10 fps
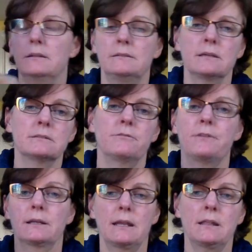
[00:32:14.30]
doesn't
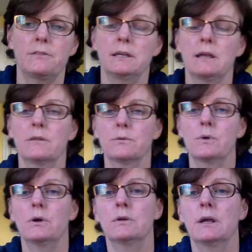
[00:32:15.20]
affect anything down the
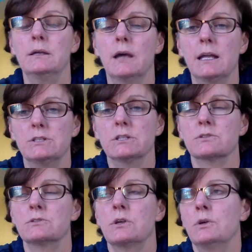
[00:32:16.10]
road. I
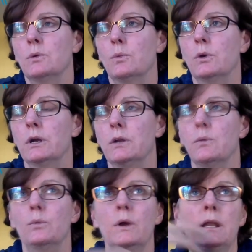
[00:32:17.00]
just
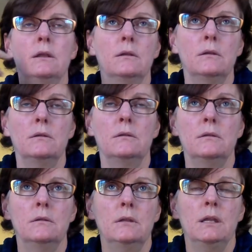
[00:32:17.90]
would, when
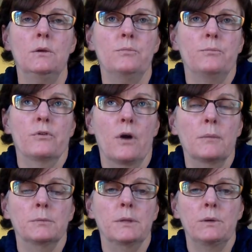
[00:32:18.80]
he
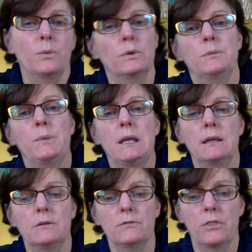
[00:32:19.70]
probably would
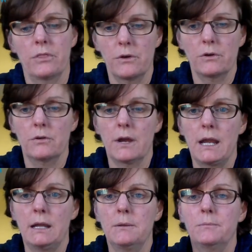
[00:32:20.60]
be in 3rd
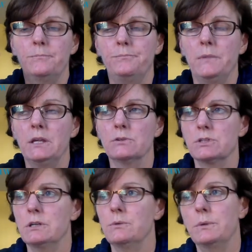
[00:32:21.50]
grade, he or
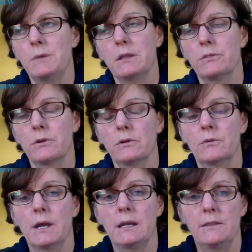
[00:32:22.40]
she would be in 3rd
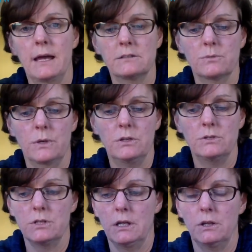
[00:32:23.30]
grade, that's when
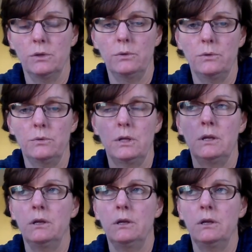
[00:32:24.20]
you should include